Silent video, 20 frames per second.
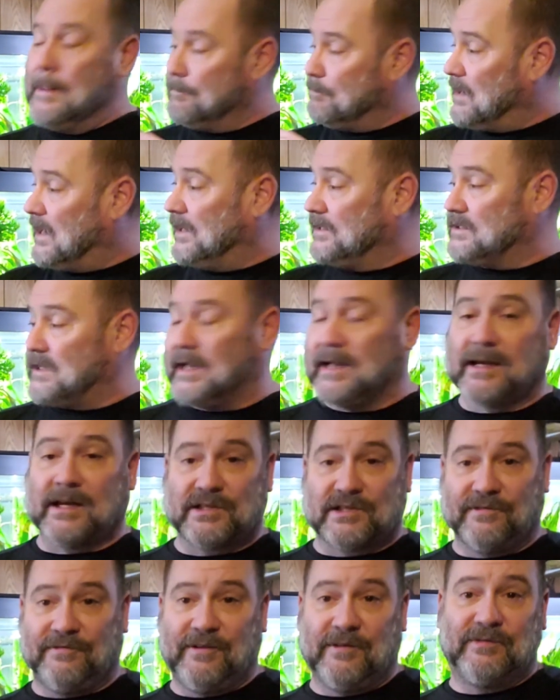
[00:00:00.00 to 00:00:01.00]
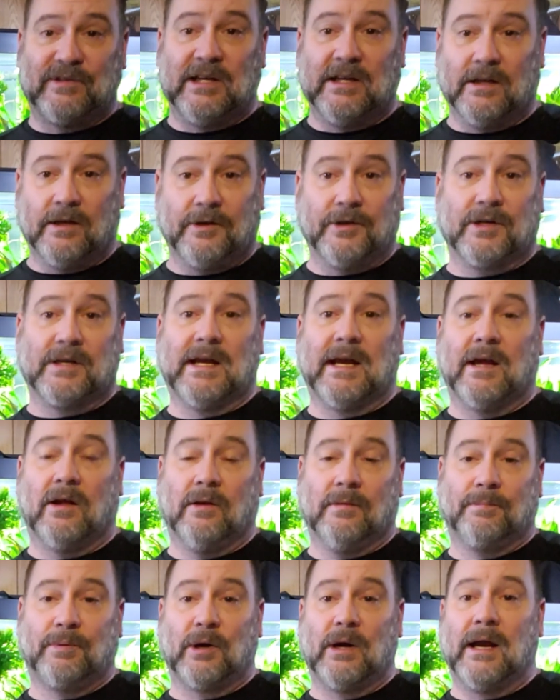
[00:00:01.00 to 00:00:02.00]
My tank has a 1,500
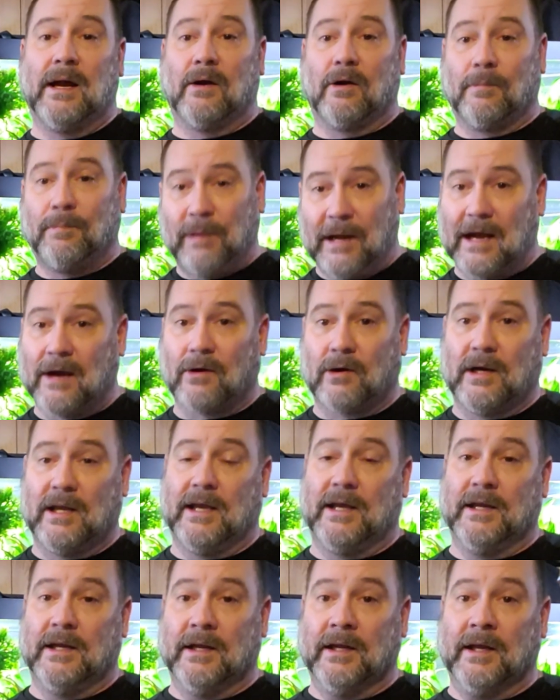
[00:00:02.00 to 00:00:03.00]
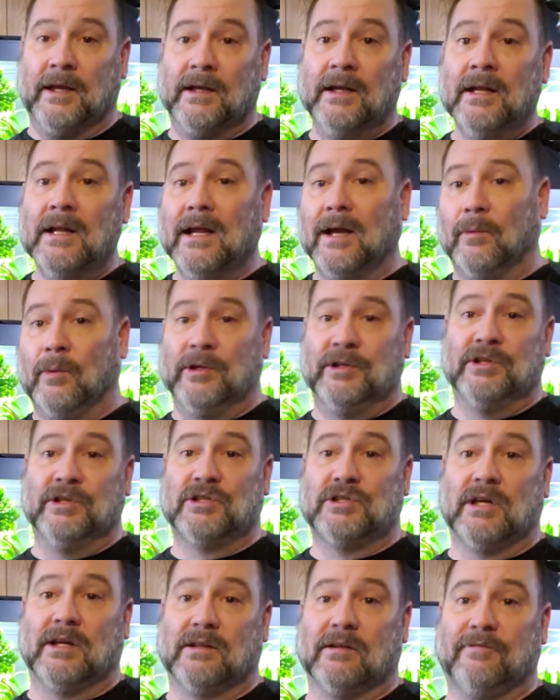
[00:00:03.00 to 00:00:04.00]
gallon per hour power head in it, and when you
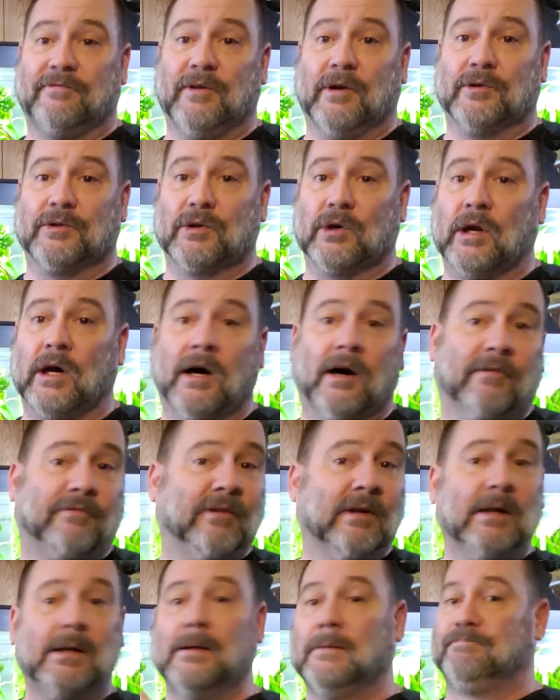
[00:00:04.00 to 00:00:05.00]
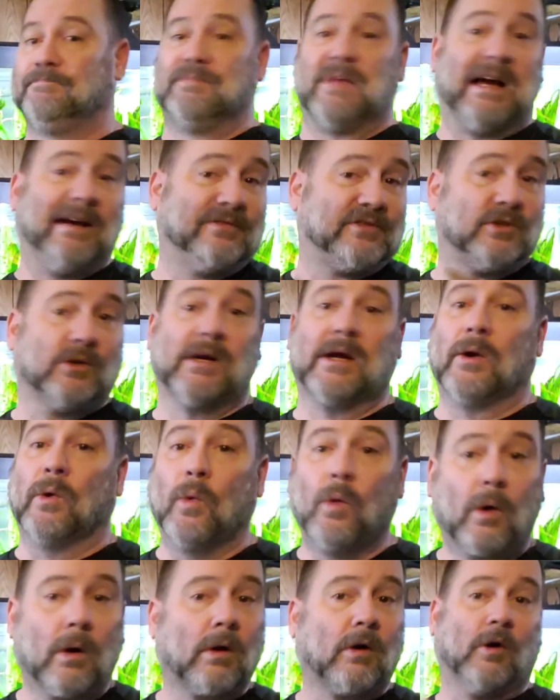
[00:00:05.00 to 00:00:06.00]
shut the filter off, I've still got a
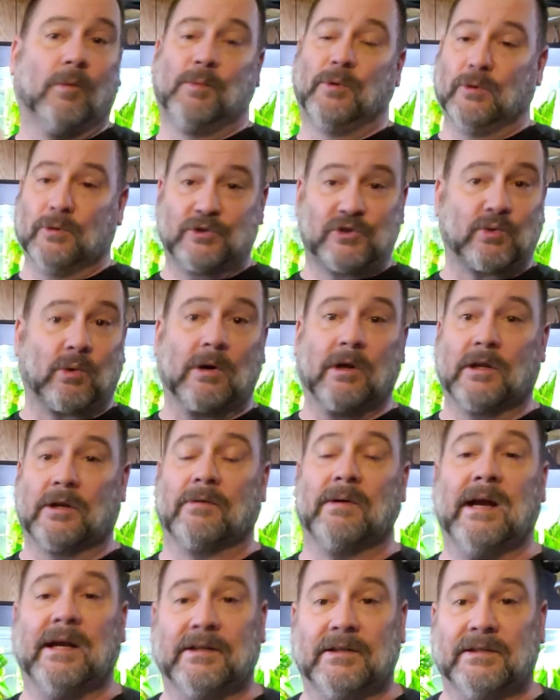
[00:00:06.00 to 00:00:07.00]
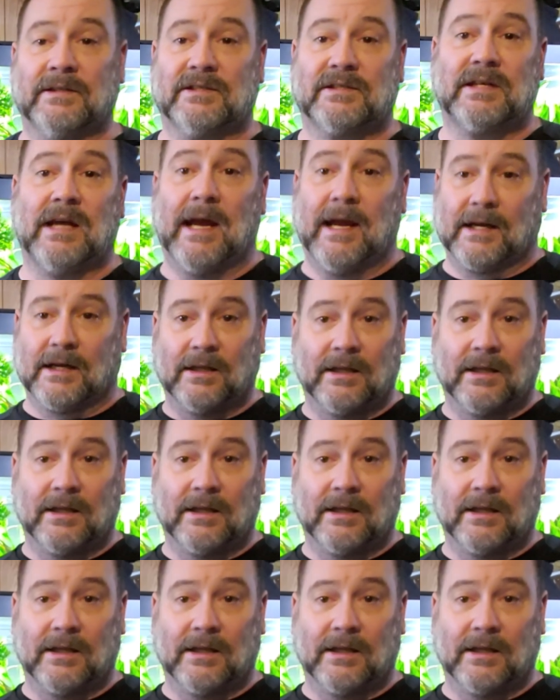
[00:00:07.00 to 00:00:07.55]
whirlpool swirling around in this tank.